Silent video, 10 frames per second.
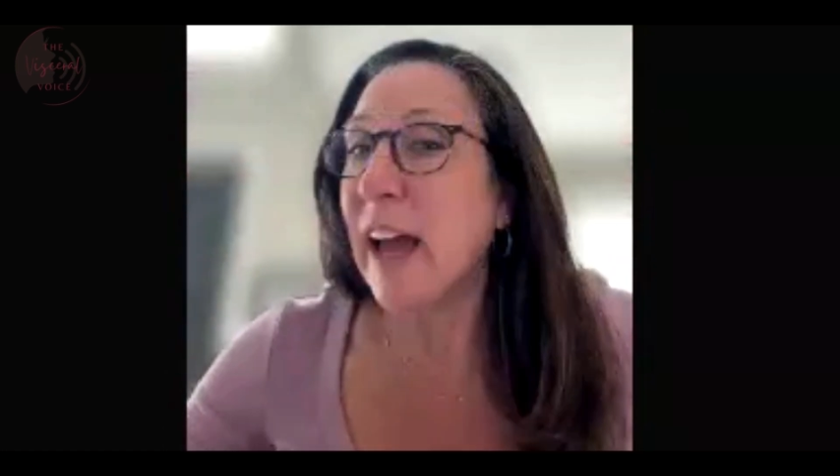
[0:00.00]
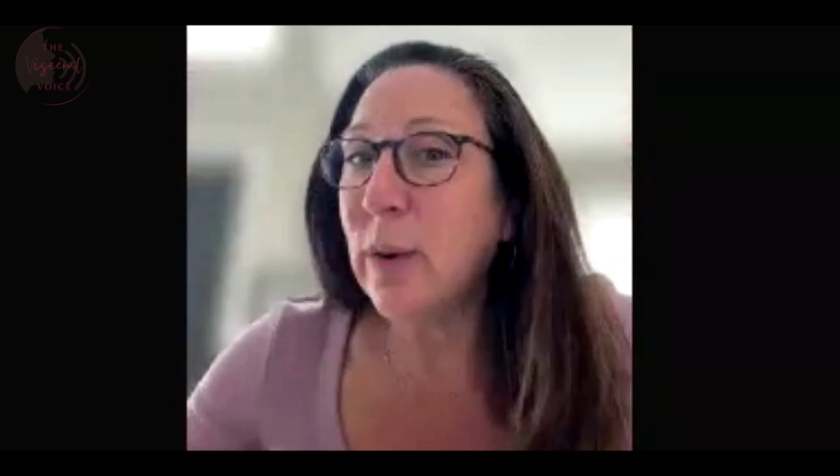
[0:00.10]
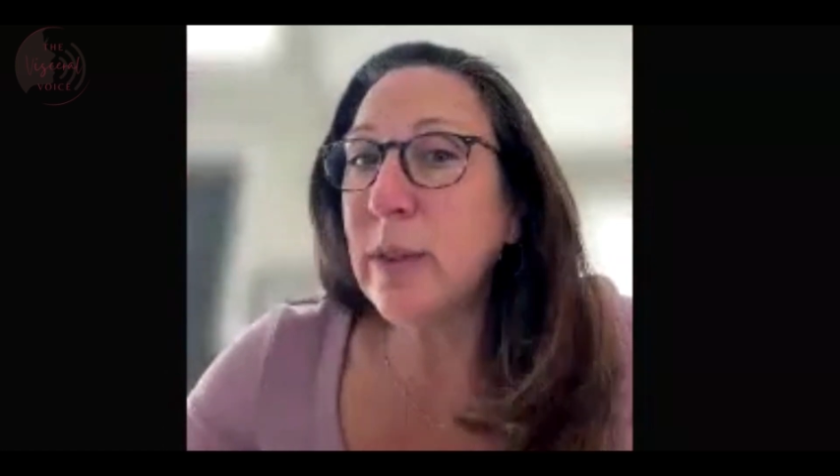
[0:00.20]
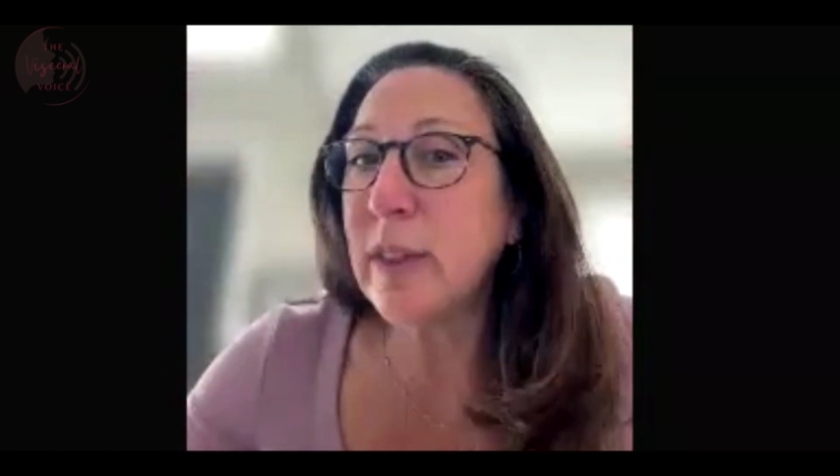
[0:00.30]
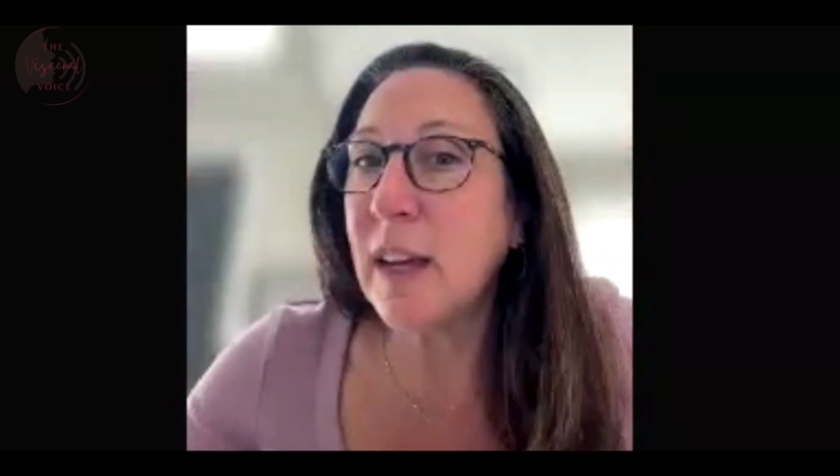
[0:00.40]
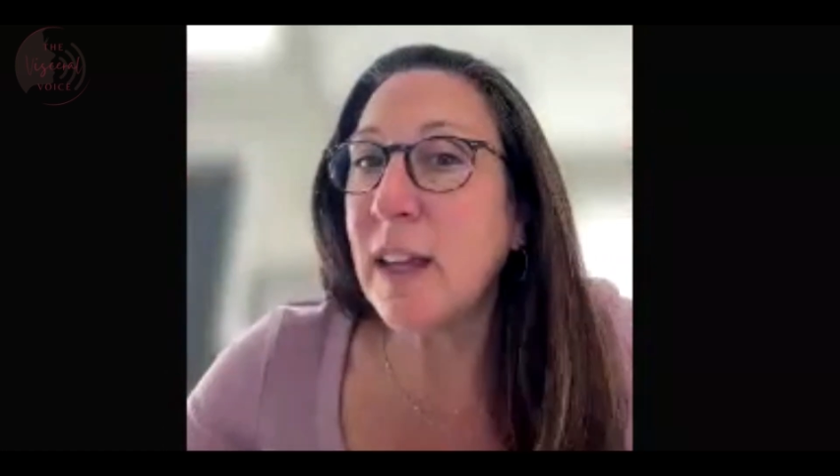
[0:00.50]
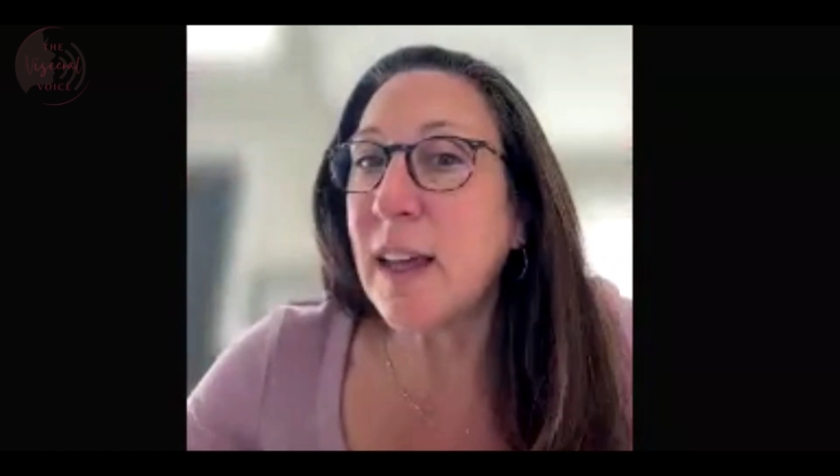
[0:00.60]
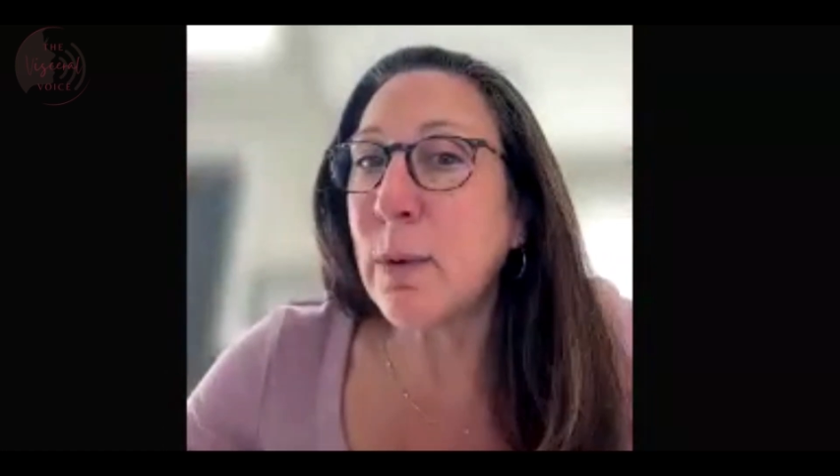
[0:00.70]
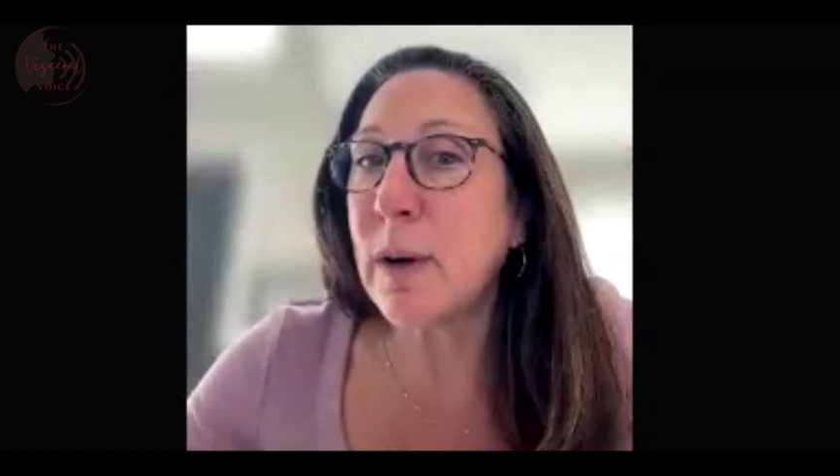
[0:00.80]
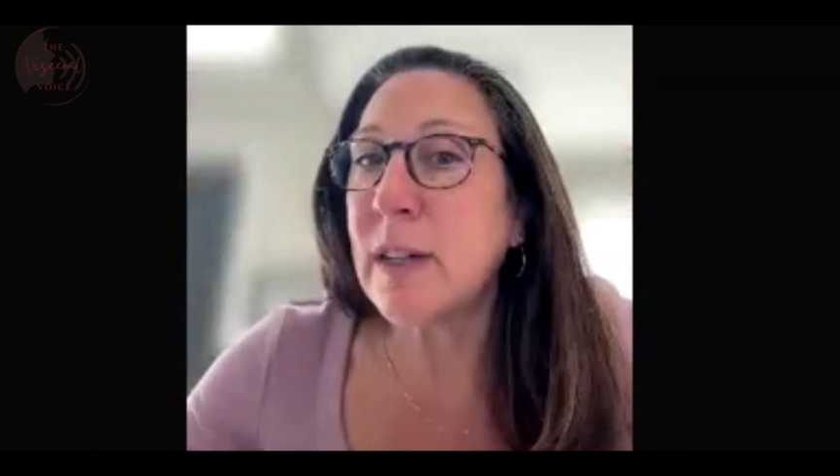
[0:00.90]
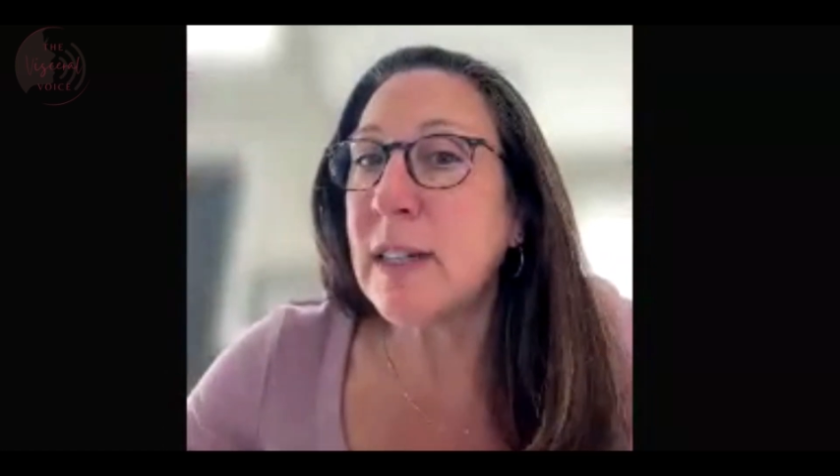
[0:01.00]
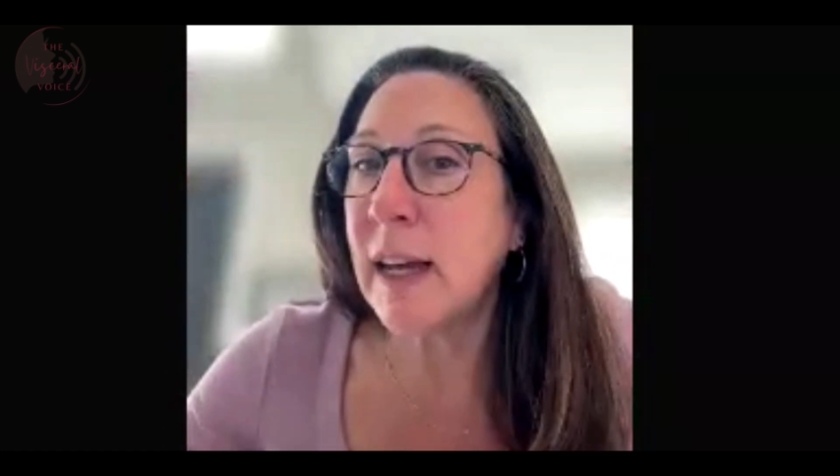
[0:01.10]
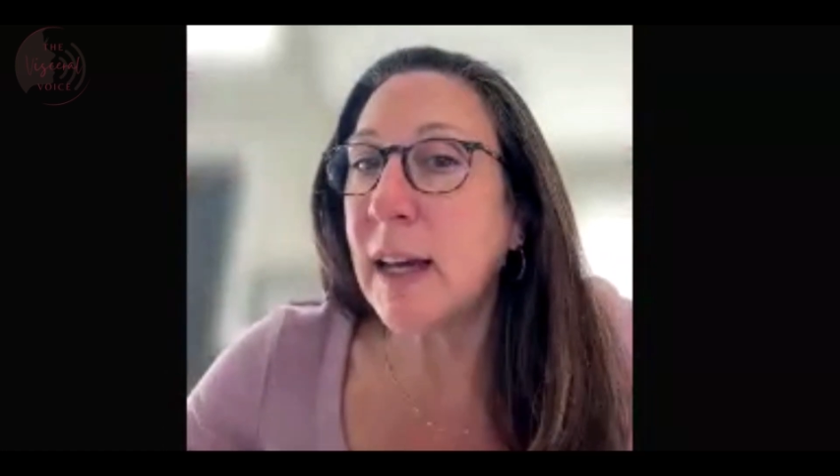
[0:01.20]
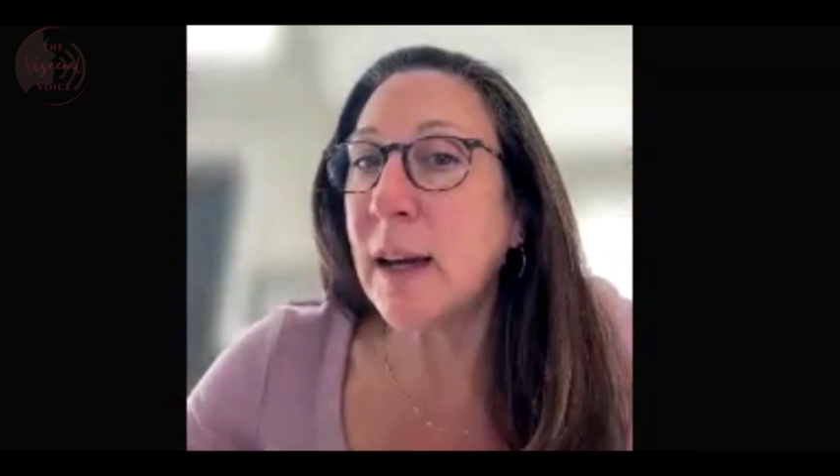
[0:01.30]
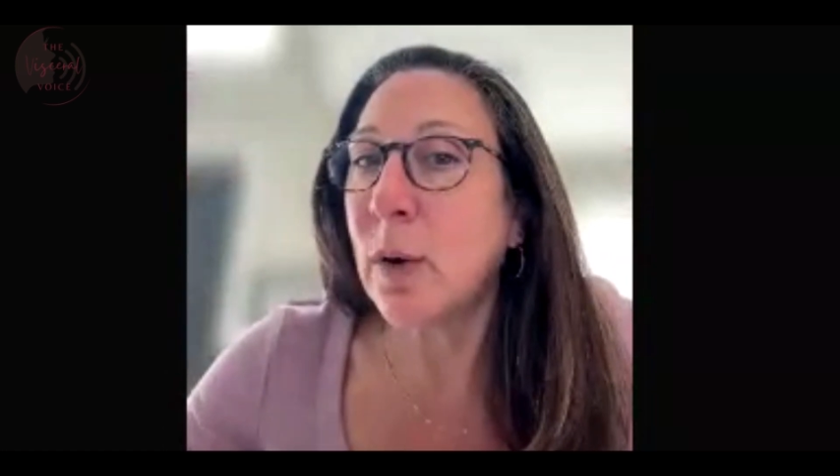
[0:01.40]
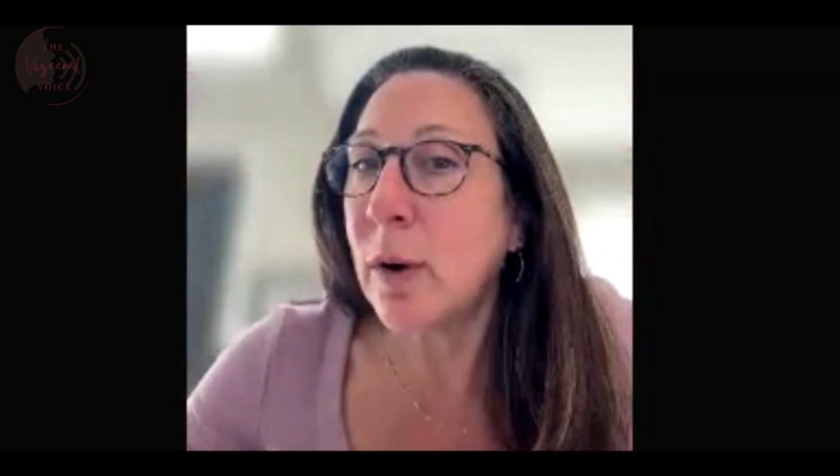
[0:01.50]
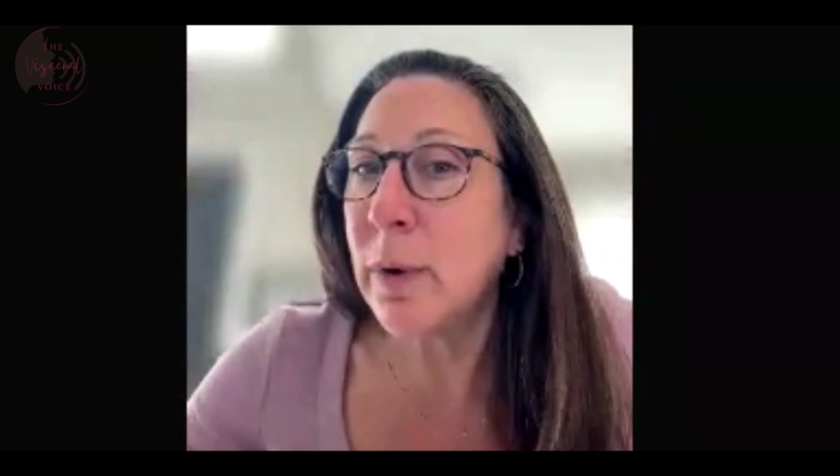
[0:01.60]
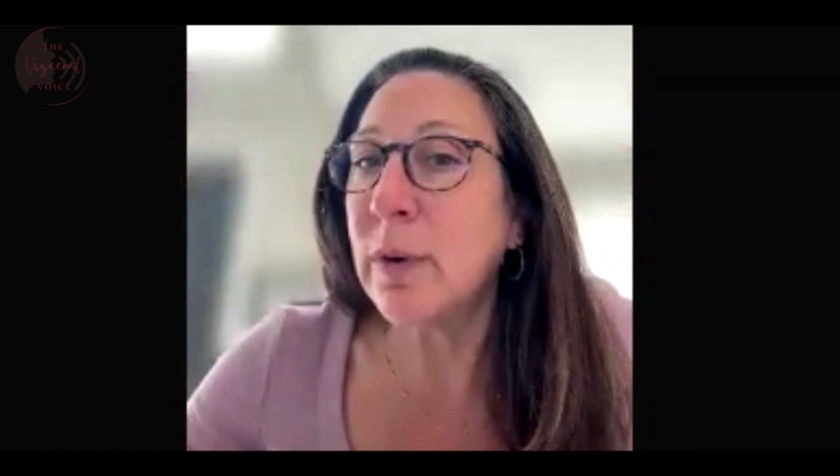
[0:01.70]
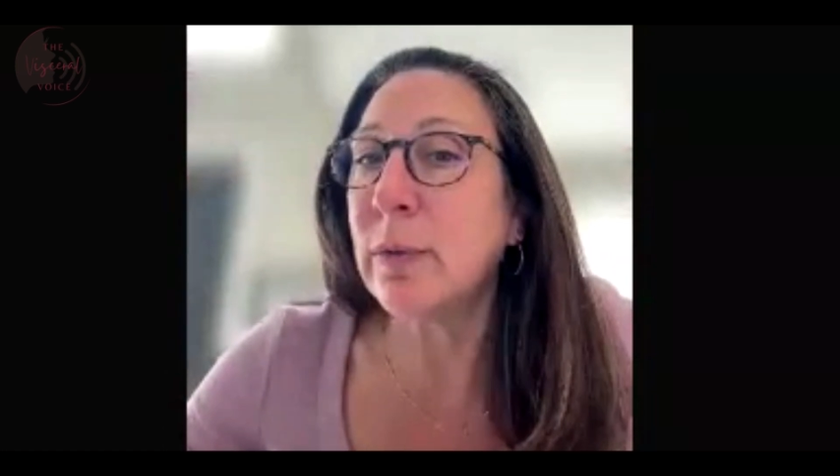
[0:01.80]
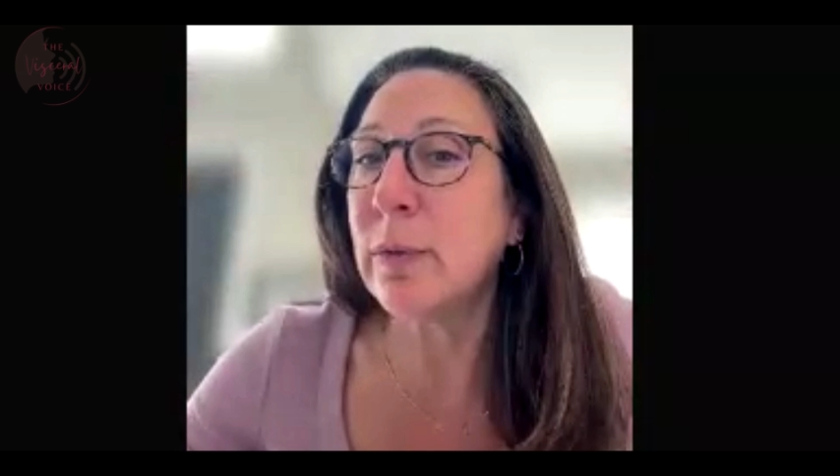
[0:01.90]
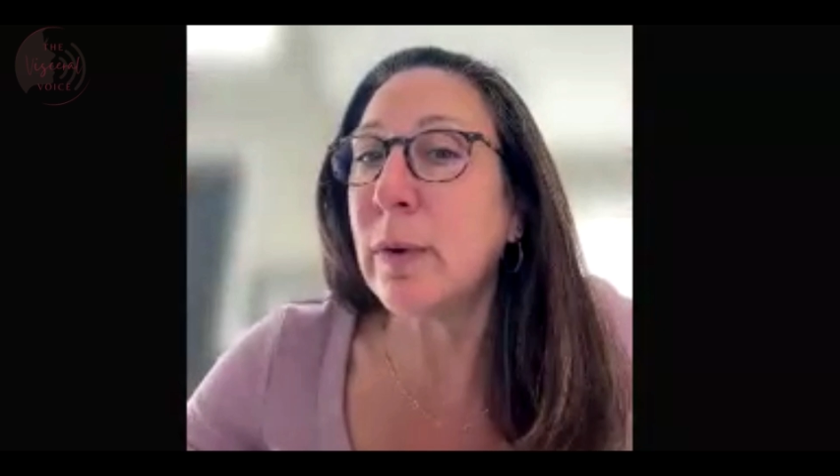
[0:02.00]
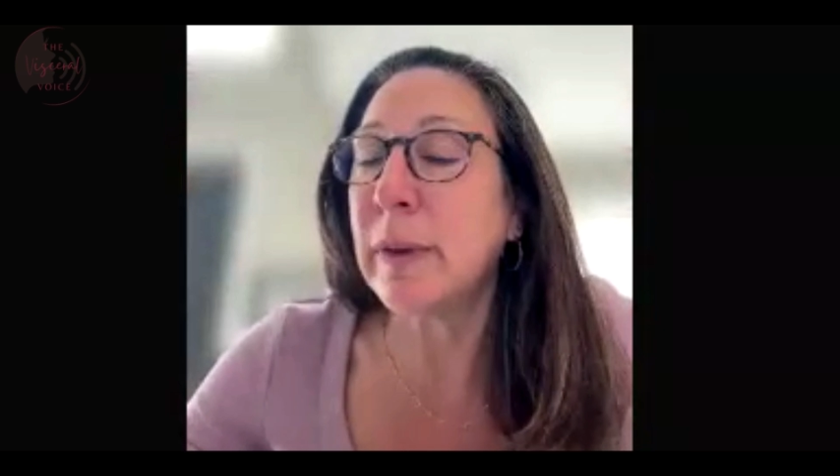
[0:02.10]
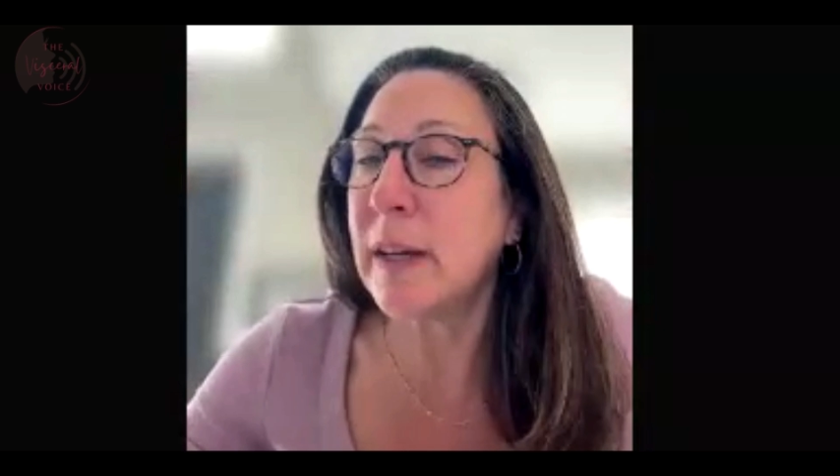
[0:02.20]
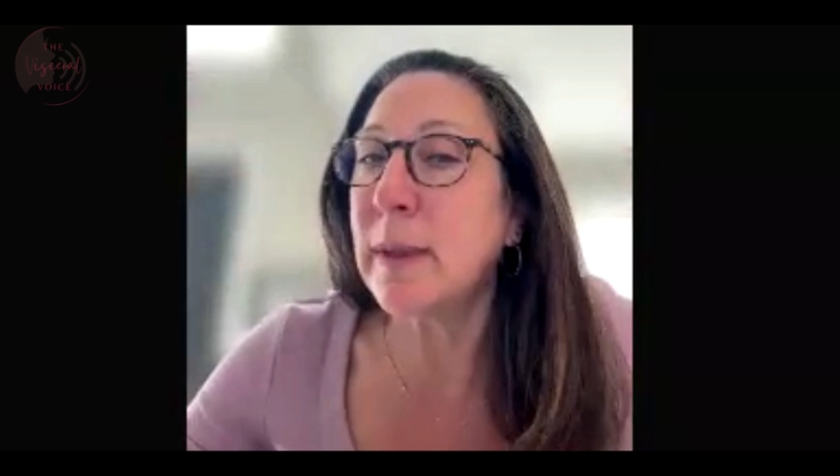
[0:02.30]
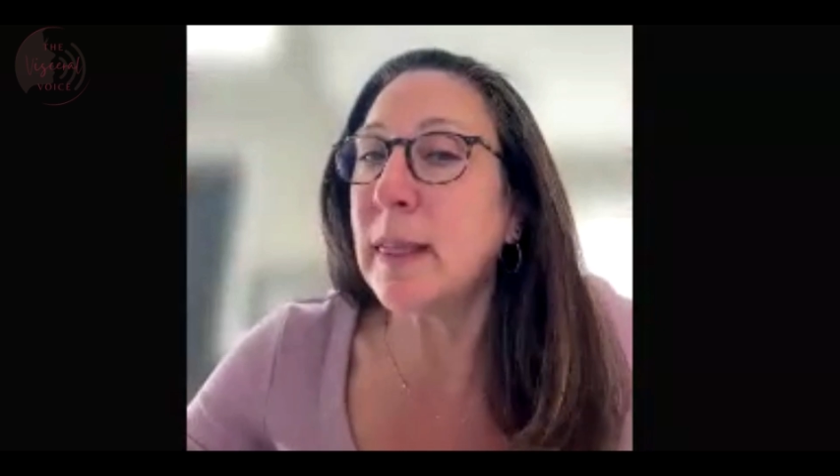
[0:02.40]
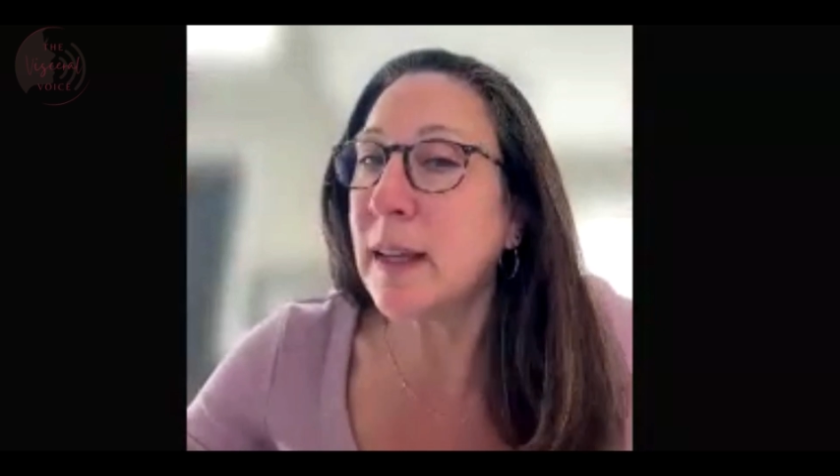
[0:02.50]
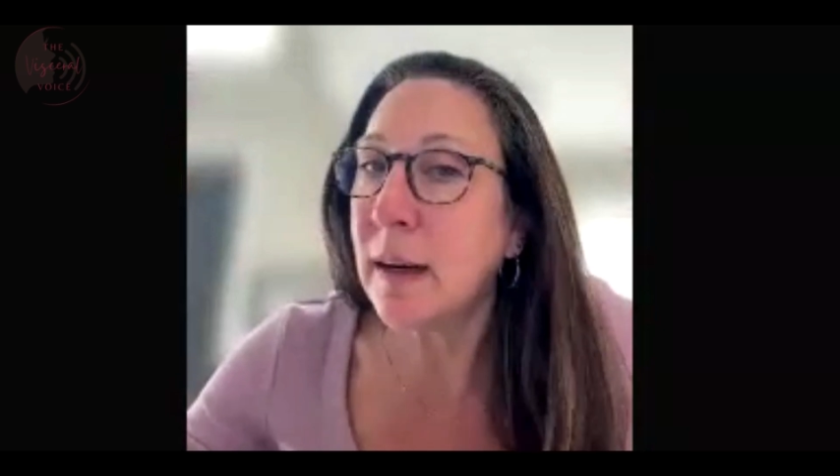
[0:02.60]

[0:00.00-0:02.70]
I don't think they were taking hormonal replacement